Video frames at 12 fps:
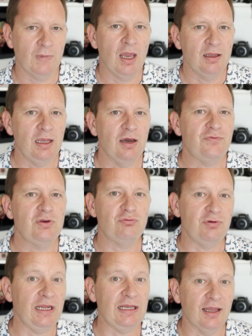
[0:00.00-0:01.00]
Now, if you
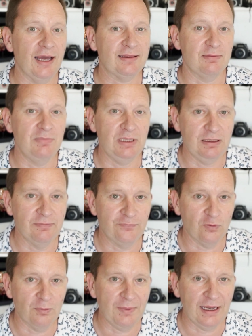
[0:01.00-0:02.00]
really like the medium
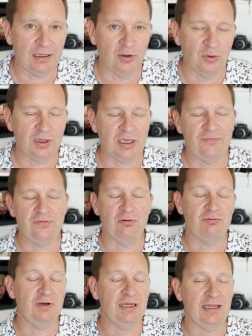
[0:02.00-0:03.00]
format look, if you
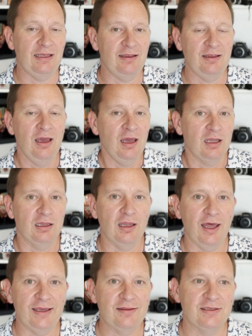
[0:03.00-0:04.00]
really
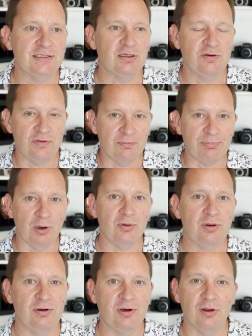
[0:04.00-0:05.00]
like the sort of the
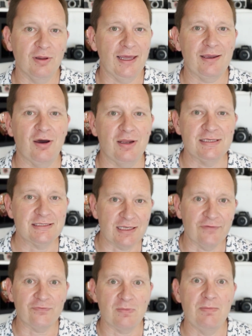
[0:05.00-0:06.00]
bokeh and all that kind of
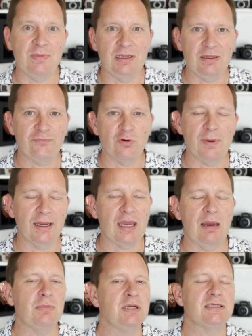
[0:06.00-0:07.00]
stuff from the medium format
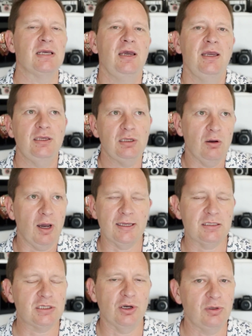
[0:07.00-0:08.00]
cameras, you know, I
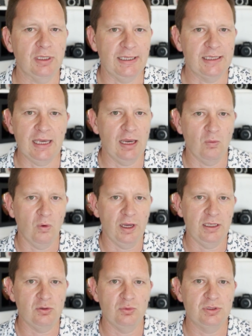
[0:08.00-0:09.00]
totally get why
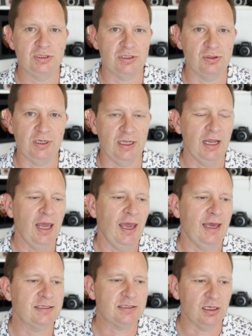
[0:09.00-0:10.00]
you would shoot it.
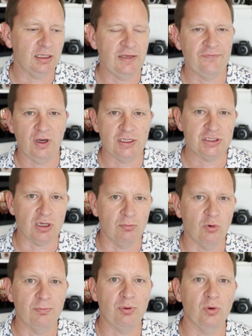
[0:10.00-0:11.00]
And certainly if I shot
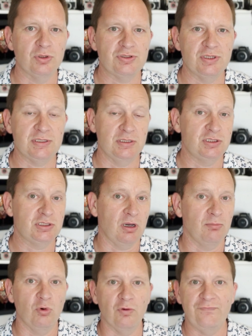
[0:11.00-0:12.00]
more portraits and shot
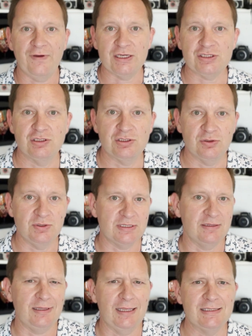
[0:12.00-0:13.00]
more fashion shoots
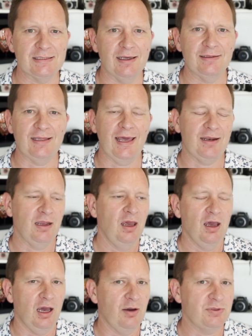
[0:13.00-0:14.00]
and things like that,
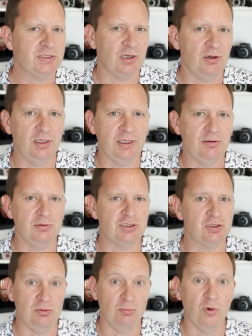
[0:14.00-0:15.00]
I would totally
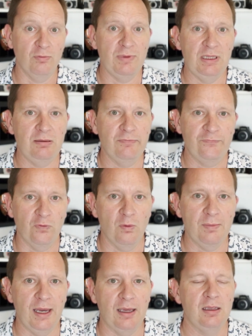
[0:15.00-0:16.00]
shoot more medium
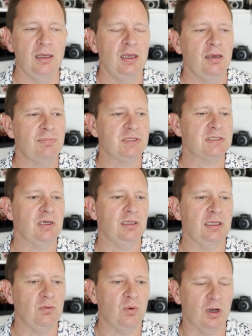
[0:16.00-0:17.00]
format. But
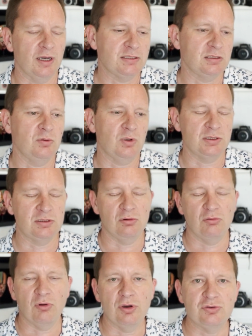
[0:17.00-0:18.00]
certainly what I do when I do
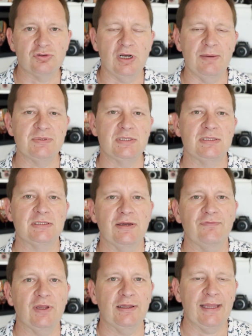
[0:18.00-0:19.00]
on road trips and
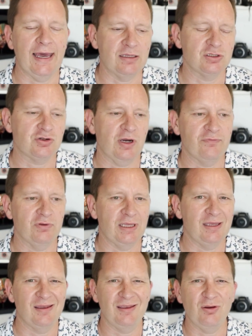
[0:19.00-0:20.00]
stuff like that and
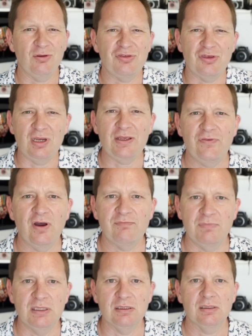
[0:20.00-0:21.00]
traveling, you know,
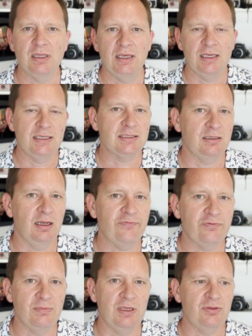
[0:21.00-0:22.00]
35mm is enough
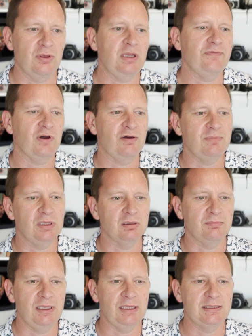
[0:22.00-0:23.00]
for me.
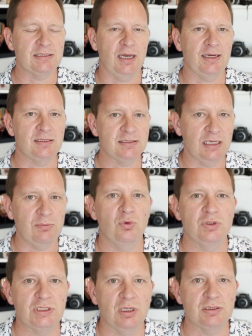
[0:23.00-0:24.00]
35mm means I can take
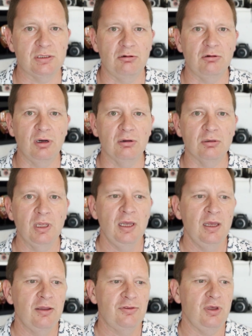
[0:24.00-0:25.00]
more shots in a roll.
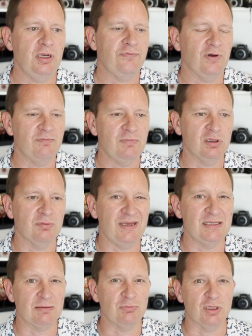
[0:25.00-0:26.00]
35mm
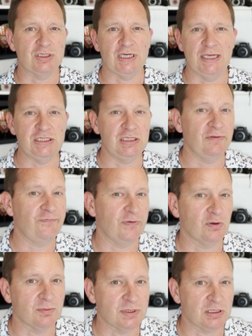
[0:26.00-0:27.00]
means I'm not changing the
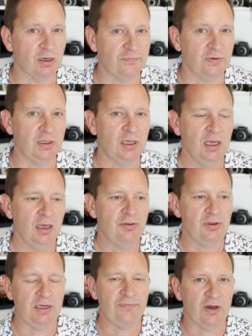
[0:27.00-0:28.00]
film as often.
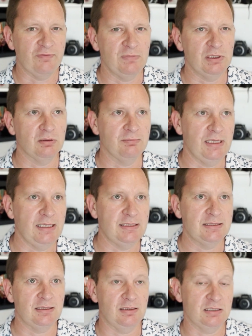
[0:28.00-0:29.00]
35mm
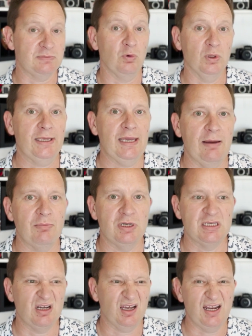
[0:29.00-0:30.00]
means smaller
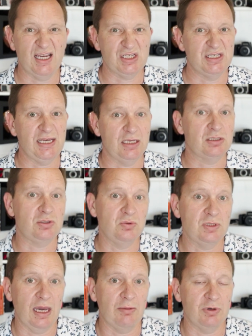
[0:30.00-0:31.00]
cameras, and I can actually take 2
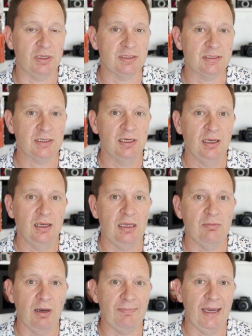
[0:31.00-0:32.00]
cameras
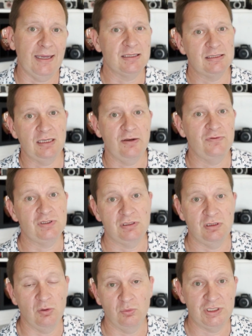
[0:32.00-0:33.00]
in my bag instead of
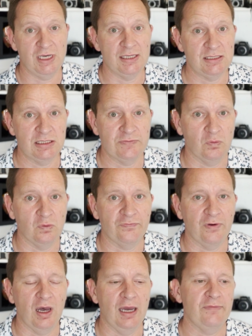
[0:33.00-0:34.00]
the
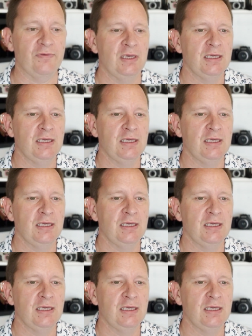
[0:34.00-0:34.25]
GA645.